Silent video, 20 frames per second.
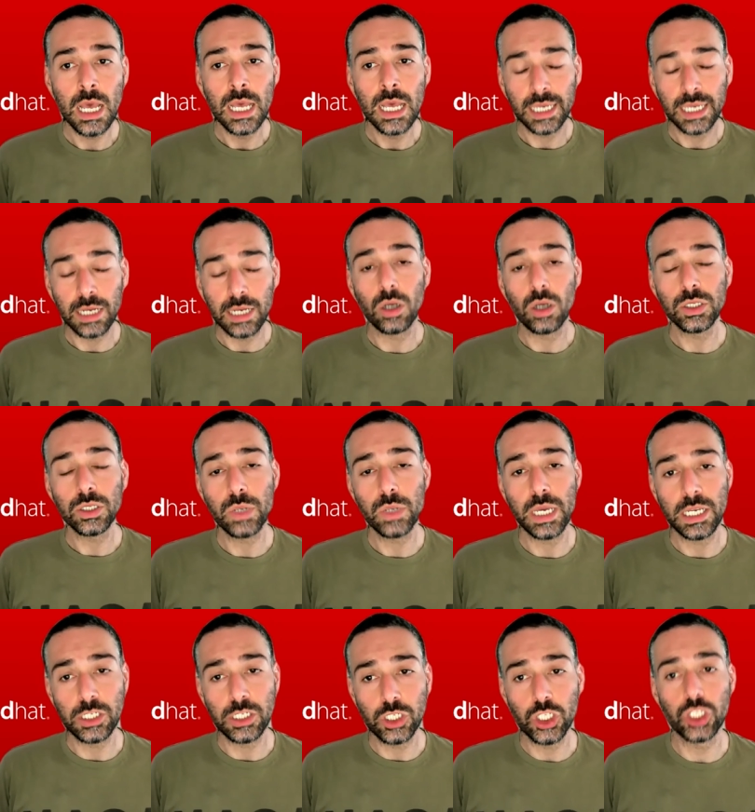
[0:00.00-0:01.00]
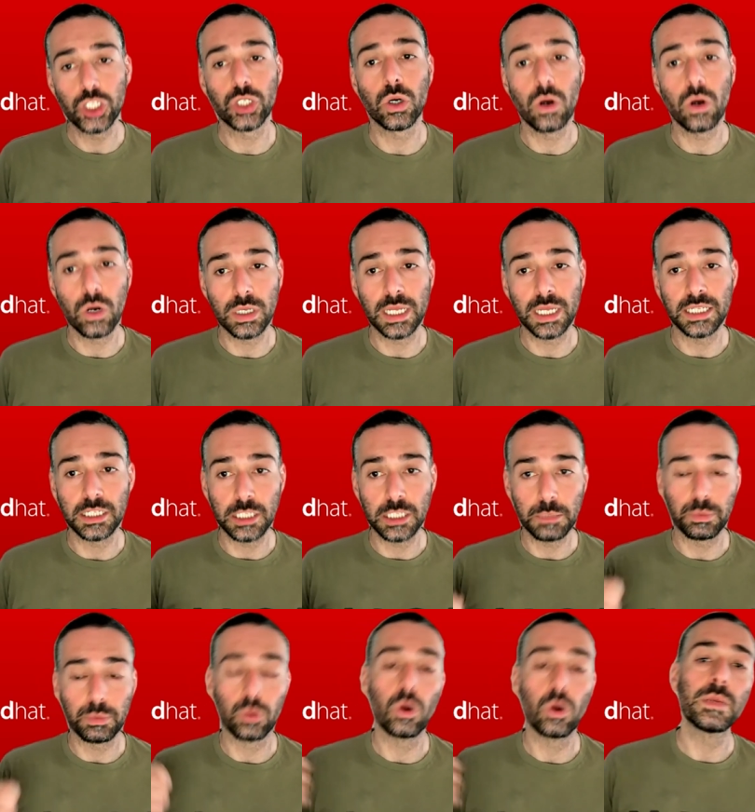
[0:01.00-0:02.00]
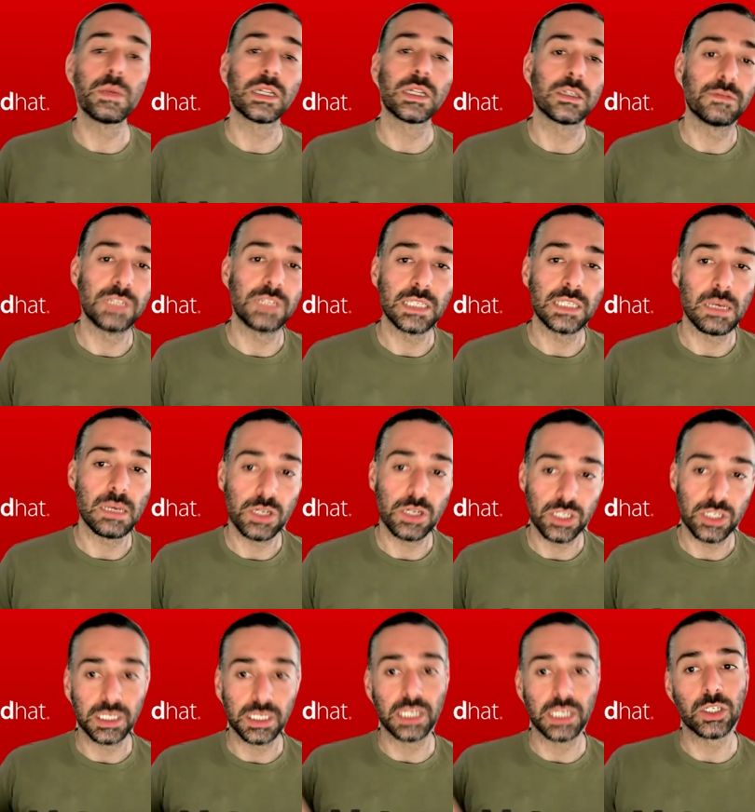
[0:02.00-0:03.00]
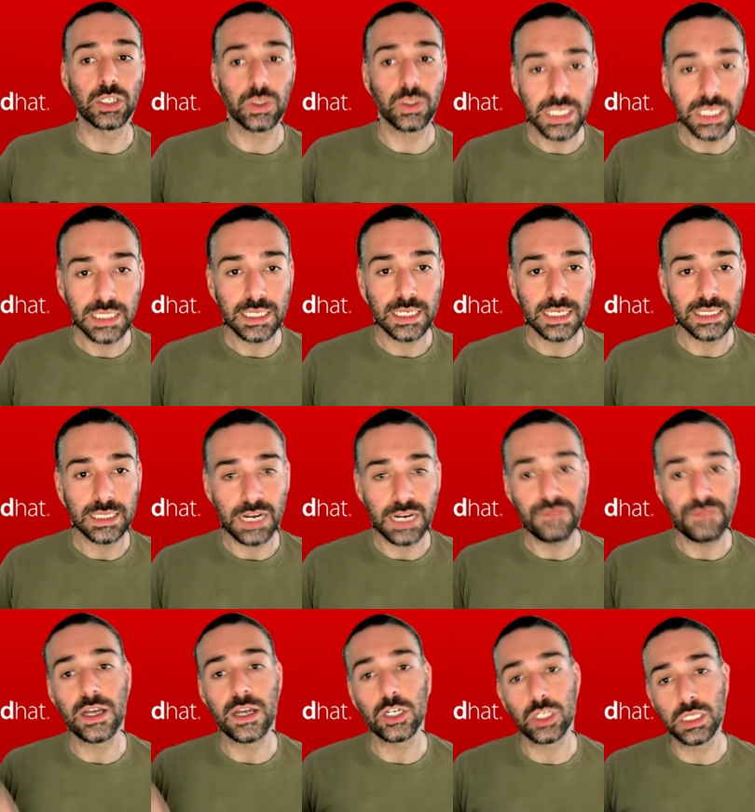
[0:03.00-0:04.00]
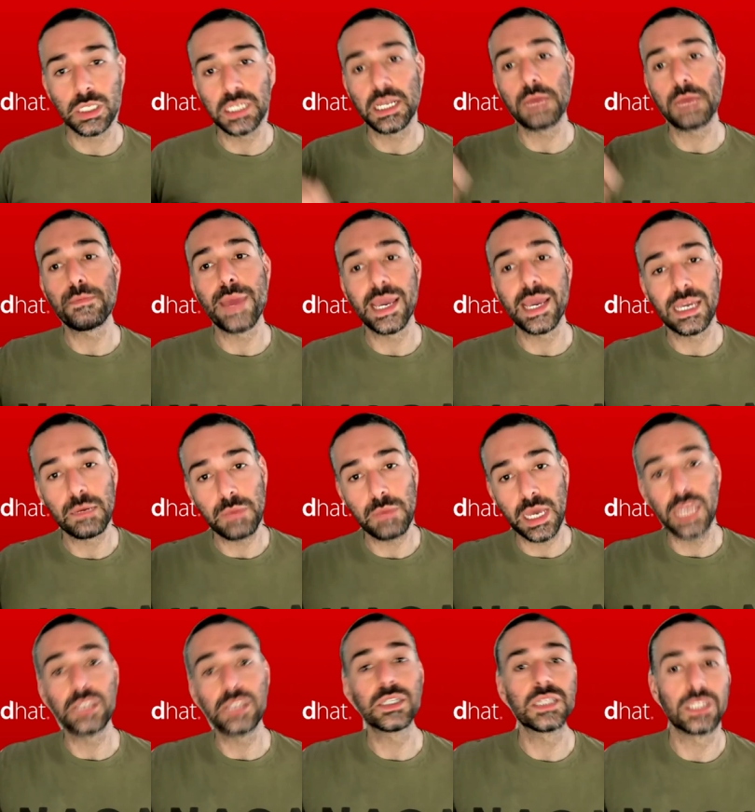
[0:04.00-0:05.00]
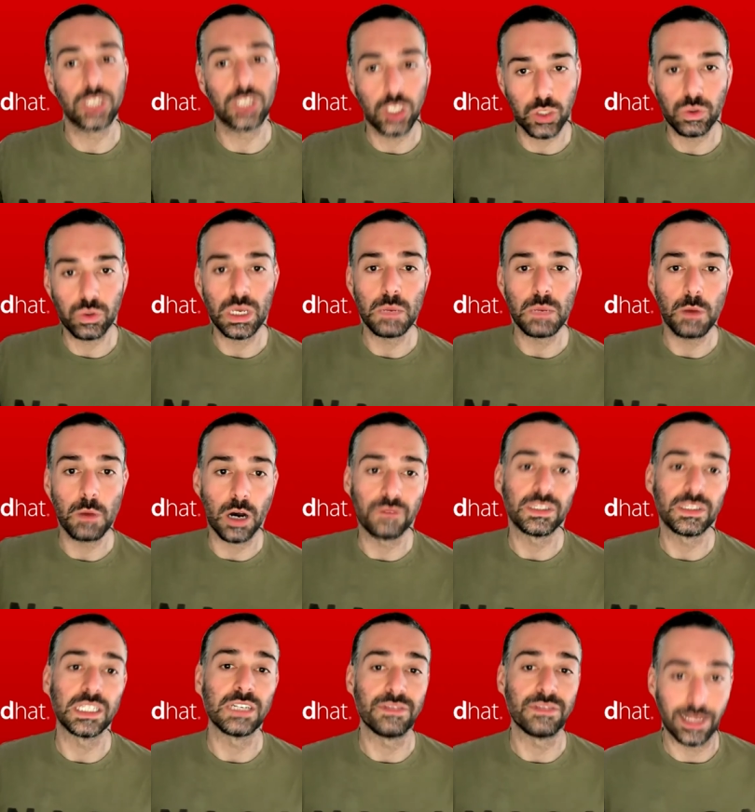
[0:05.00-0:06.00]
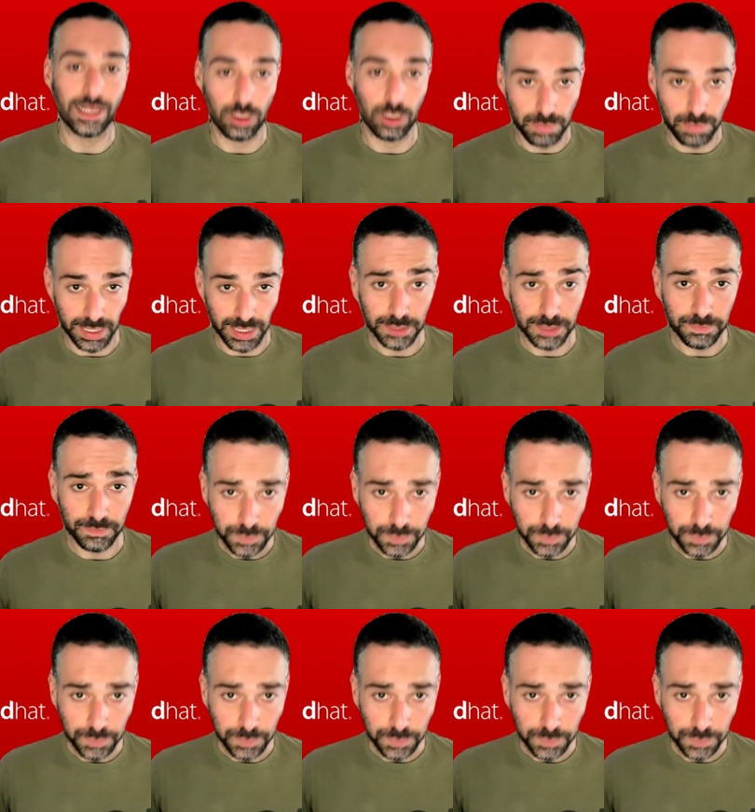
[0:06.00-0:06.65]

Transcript: can also ensure that the deployment of these images increases and eventually they make them into the stream of the development.